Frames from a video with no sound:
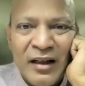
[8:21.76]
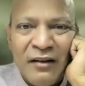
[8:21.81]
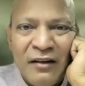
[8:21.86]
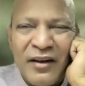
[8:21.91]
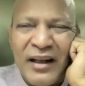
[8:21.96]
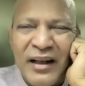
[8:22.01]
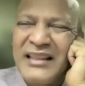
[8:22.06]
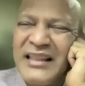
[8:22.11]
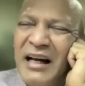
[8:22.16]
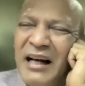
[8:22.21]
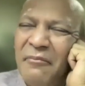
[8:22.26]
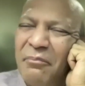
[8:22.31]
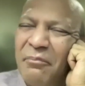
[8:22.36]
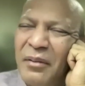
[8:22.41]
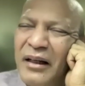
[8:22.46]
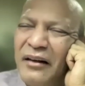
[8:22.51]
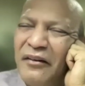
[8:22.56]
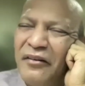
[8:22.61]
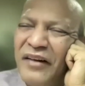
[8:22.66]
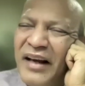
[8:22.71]
For
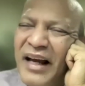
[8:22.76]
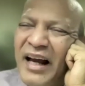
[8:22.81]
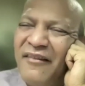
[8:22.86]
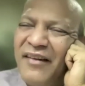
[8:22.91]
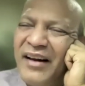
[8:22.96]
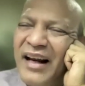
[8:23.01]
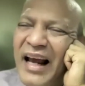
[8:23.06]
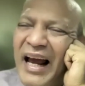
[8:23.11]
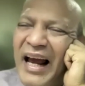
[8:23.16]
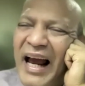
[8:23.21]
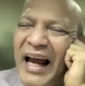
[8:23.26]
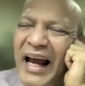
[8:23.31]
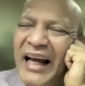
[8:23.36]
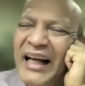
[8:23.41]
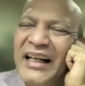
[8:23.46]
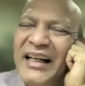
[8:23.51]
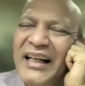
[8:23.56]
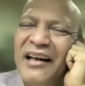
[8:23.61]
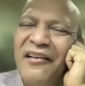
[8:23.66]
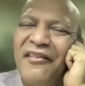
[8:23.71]
example, if we have an
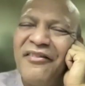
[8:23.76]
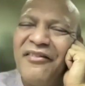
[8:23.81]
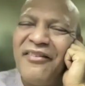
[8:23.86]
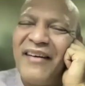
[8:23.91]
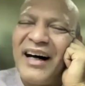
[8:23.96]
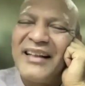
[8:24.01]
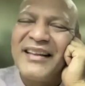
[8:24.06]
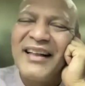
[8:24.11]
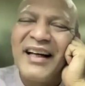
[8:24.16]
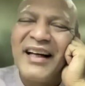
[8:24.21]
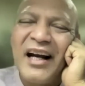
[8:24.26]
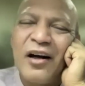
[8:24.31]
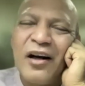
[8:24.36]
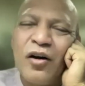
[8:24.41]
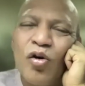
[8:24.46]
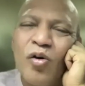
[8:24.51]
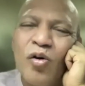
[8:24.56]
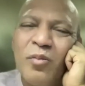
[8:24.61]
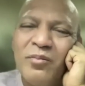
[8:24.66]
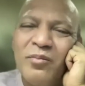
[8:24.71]
angry father at
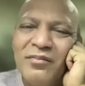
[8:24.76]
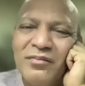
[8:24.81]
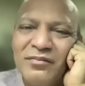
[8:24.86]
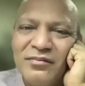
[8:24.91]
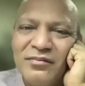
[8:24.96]
home,